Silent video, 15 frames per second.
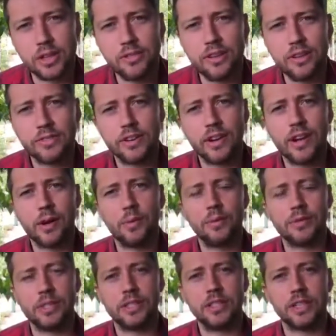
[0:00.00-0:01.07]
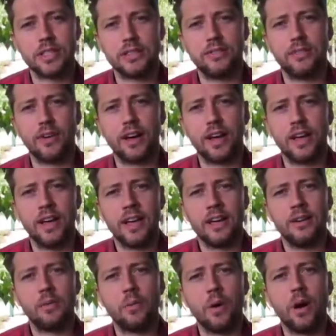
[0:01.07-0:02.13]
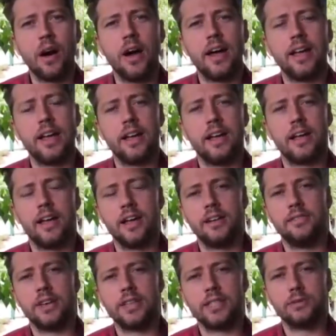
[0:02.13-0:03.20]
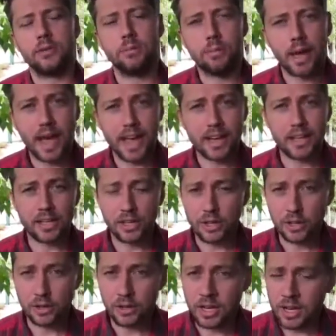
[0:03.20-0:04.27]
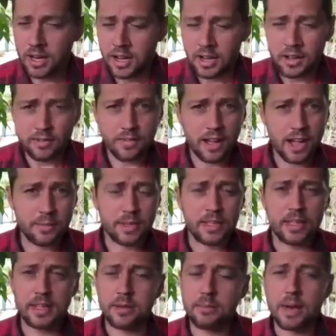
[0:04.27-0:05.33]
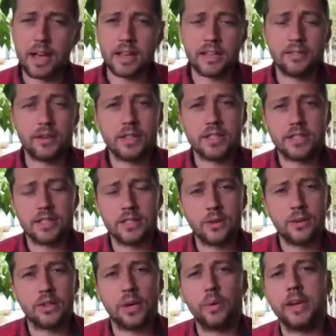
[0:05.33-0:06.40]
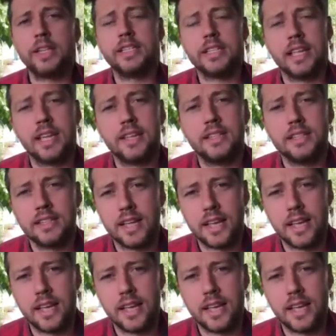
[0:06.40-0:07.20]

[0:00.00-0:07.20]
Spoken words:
You've got to figure out to justify why an investor would back you farming in the Mallee versus Northern Queensland.